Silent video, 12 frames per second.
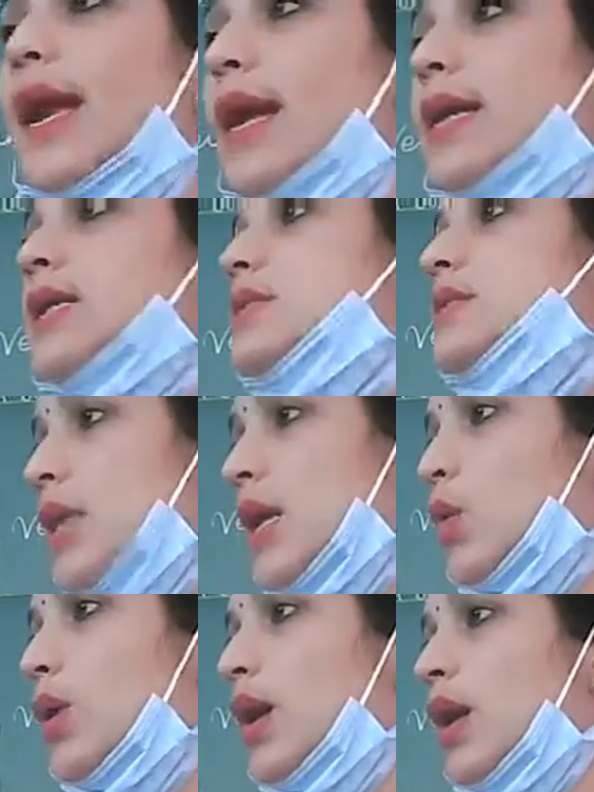it,
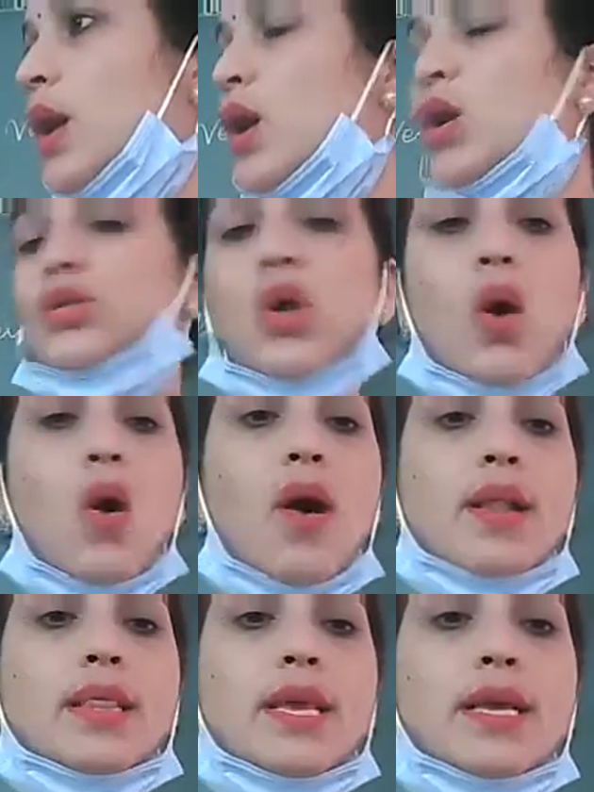singular. So
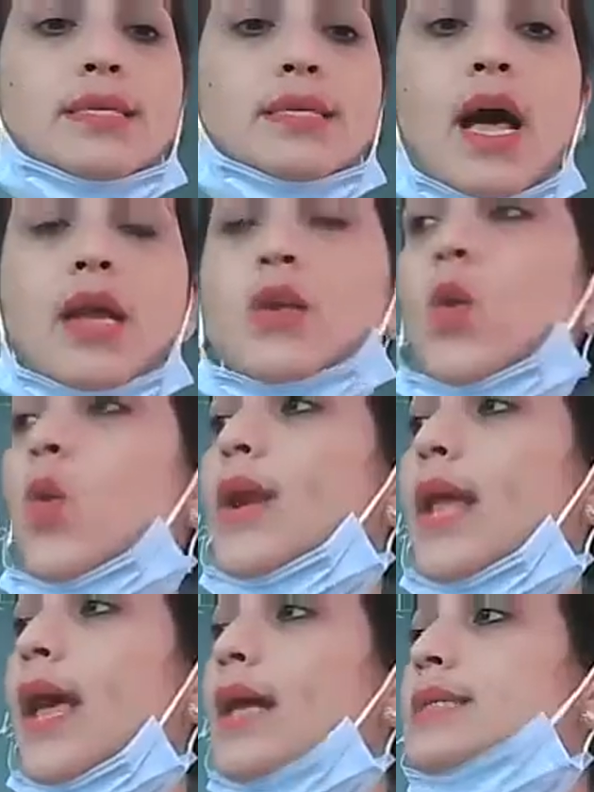all these are
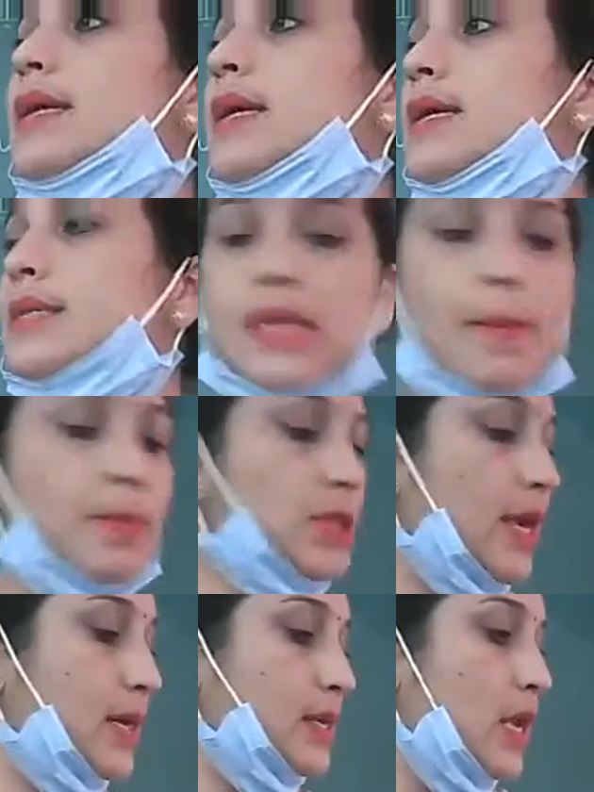known as
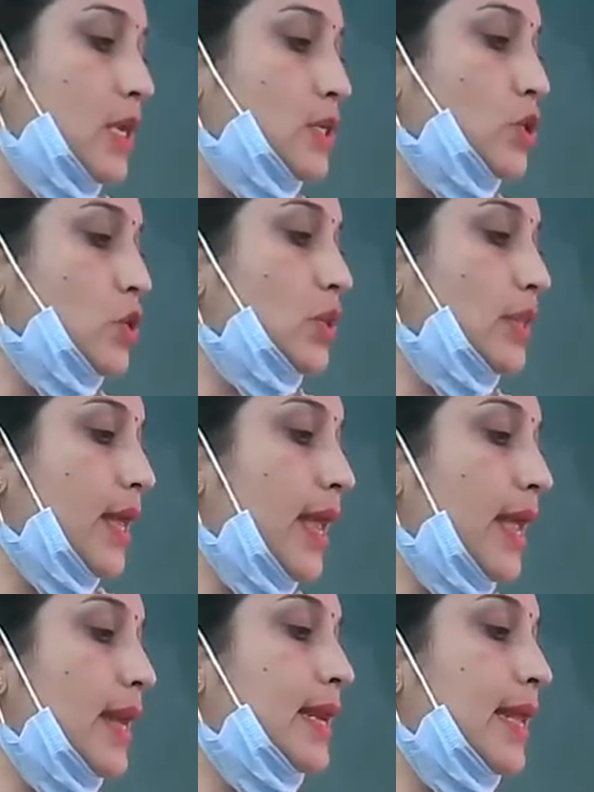subject. So
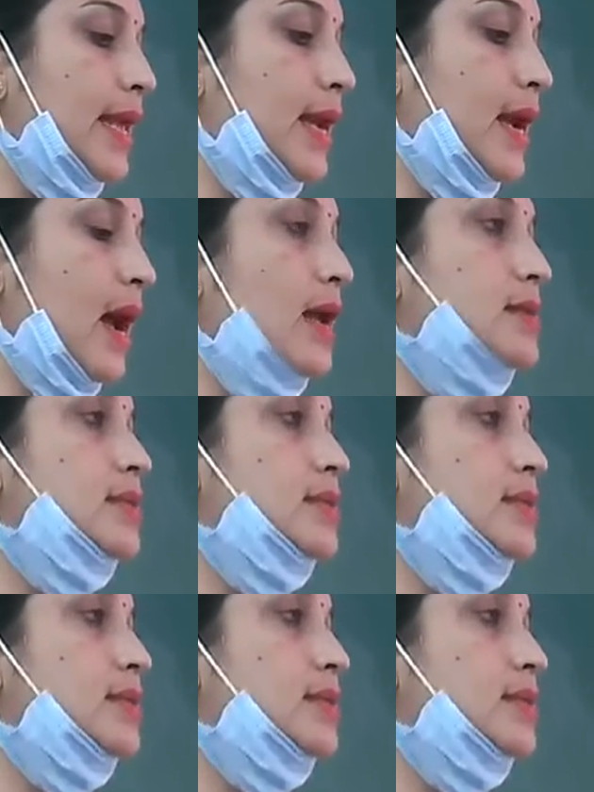they link a